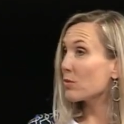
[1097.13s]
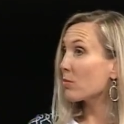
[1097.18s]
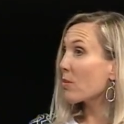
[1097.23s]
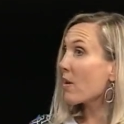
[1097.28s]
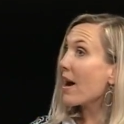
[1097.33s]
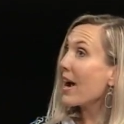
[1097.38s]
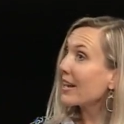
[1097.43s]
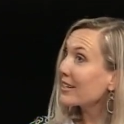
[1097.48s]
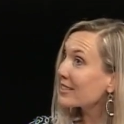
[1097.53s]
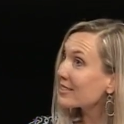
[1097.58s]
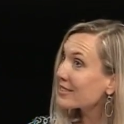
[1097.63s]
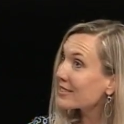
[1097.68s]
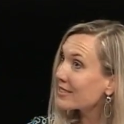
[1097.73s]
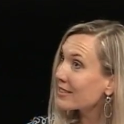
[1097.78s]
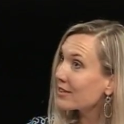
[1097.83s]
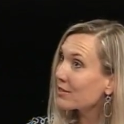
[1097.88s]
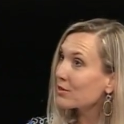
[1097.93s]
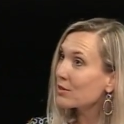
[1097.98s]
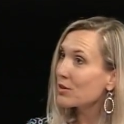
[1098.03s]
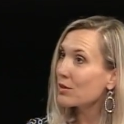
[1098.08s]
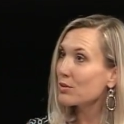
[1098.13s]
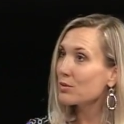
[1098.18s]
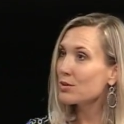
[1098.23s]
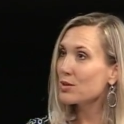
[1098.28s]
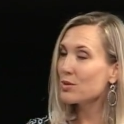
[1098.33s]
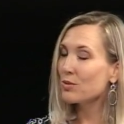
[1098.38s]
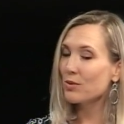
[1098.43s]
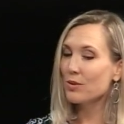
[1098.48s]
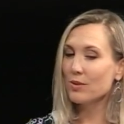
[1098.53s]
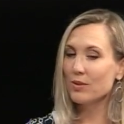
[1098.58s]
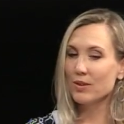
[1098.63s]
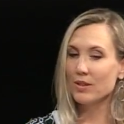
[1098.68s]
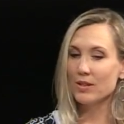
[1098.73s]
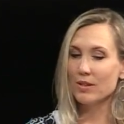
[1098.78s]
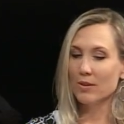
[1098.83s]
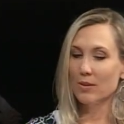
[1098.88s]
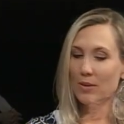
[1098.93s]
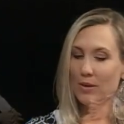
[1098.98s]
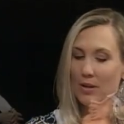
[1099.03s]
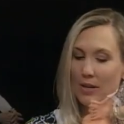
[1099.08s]
practice it or those who are
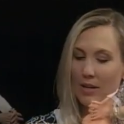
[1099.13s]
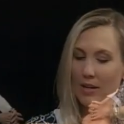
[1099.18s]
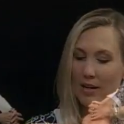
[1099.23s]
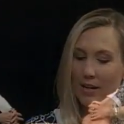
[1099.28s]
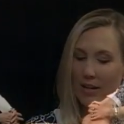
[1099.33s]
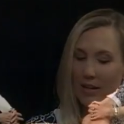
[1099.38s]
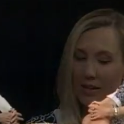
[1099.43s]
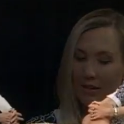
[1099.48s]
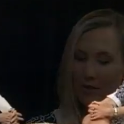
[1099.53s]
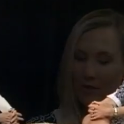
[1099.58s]
in the